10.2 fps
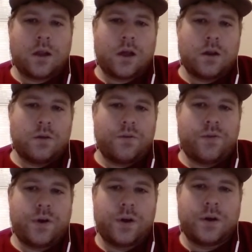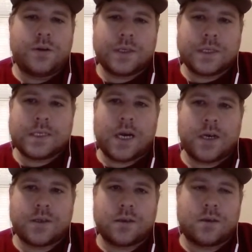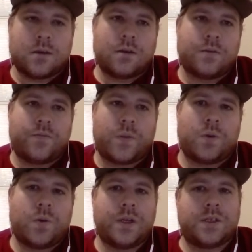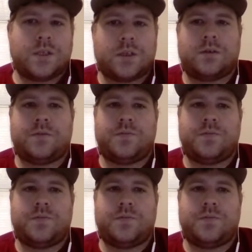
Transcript: of success. Which,